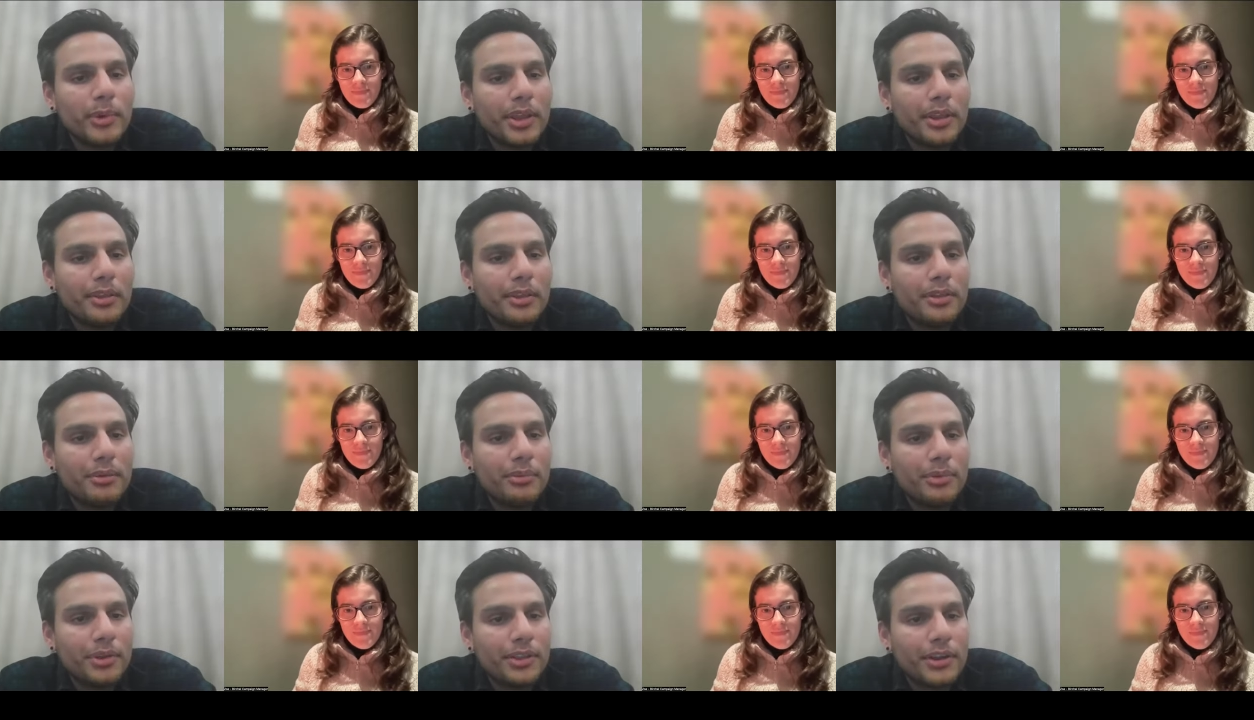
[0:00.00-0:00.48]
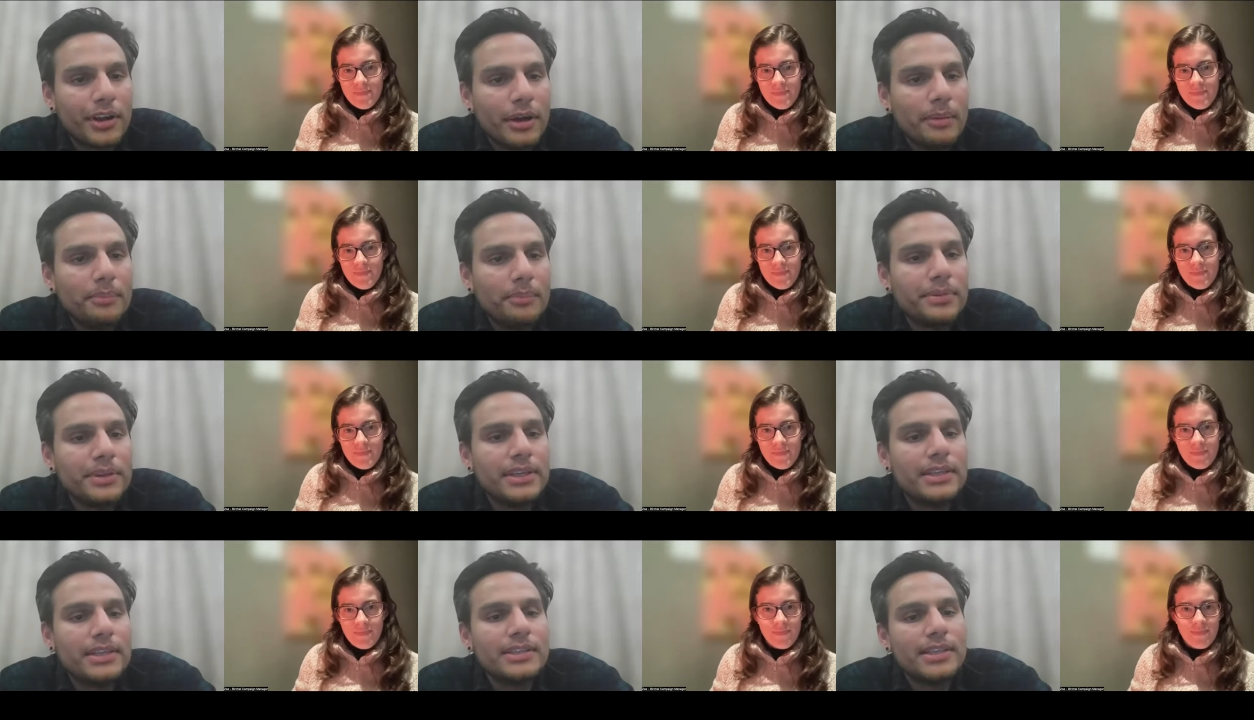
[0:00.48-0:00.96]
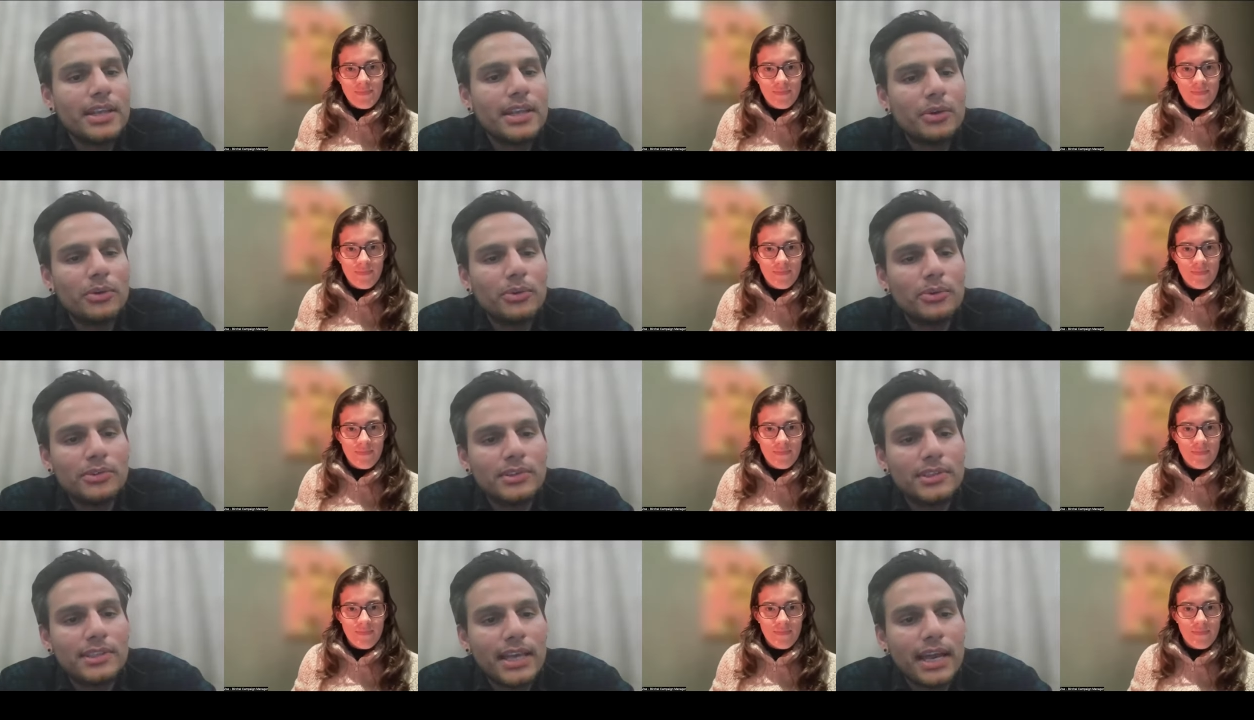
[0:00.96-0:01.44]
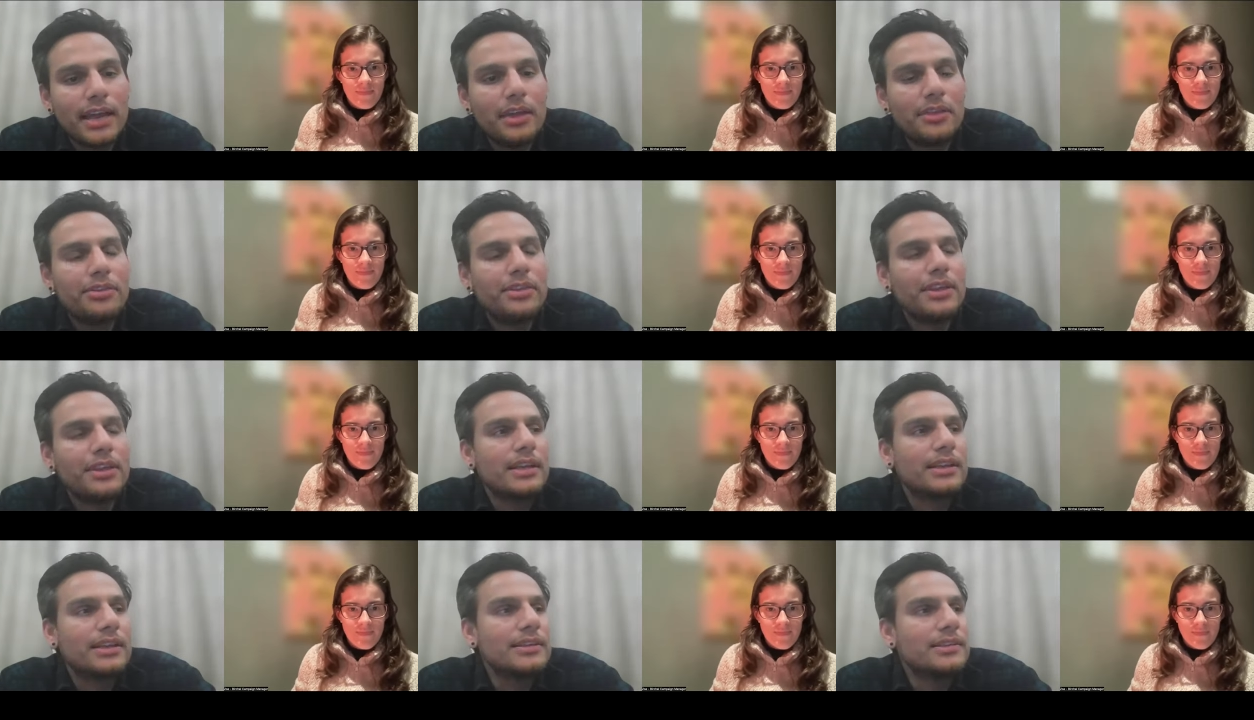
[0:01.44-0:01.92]
Speaker 1: with with companies that'll
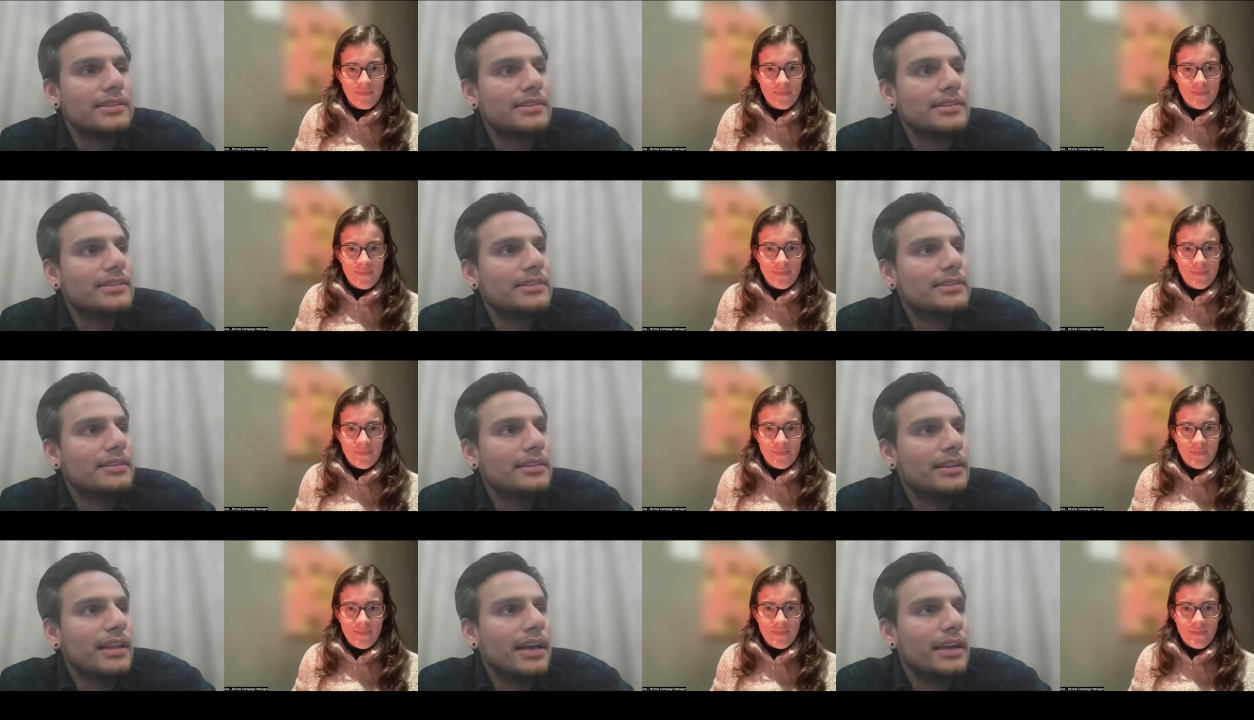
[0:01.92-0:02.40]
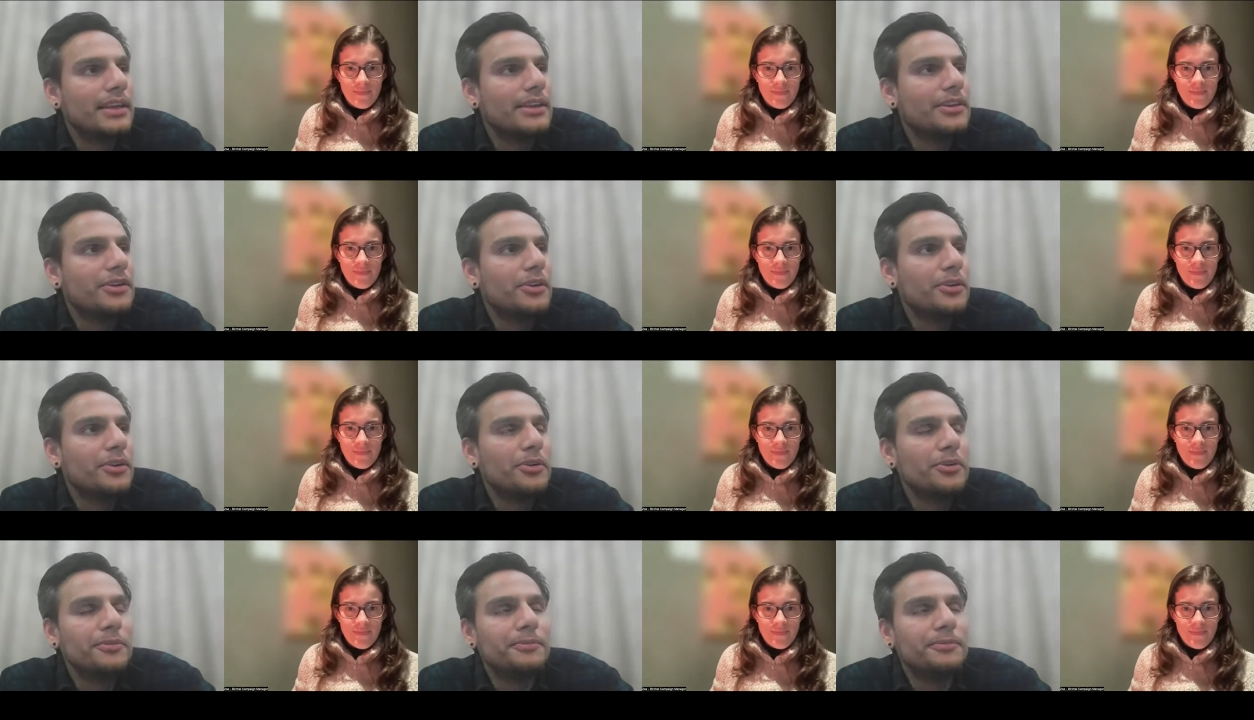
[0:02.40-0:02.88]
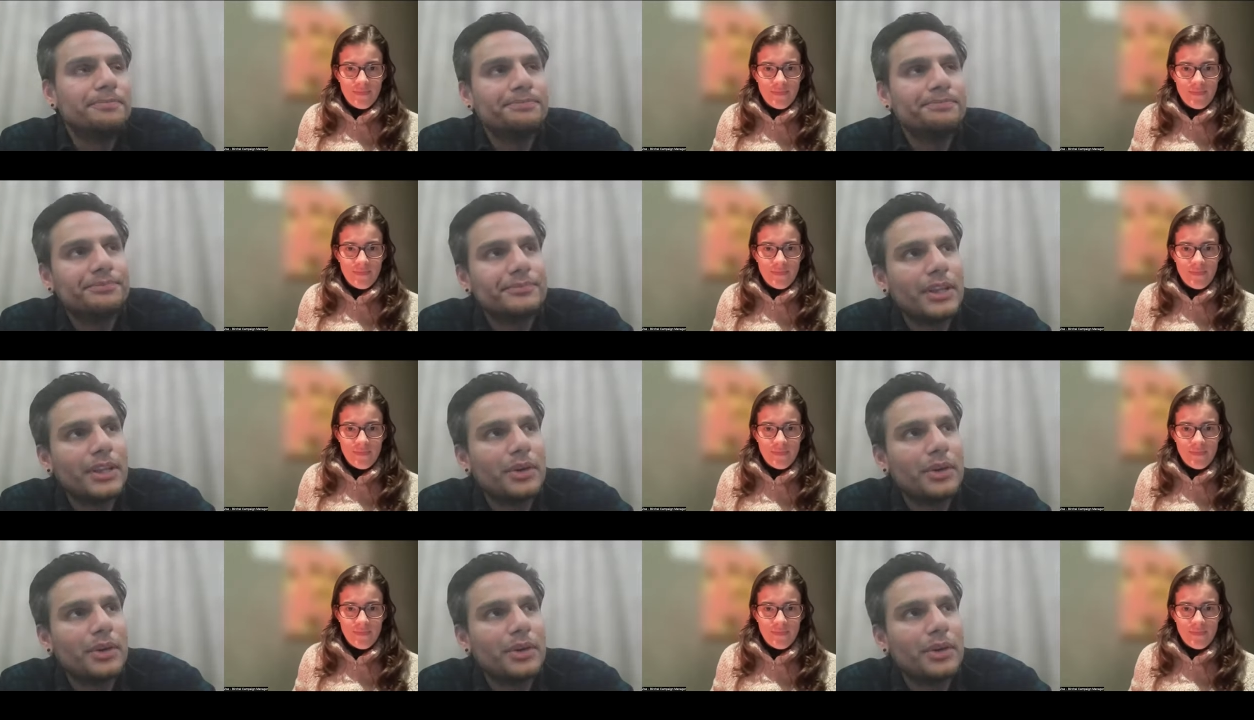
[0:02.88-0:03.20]
say things like you know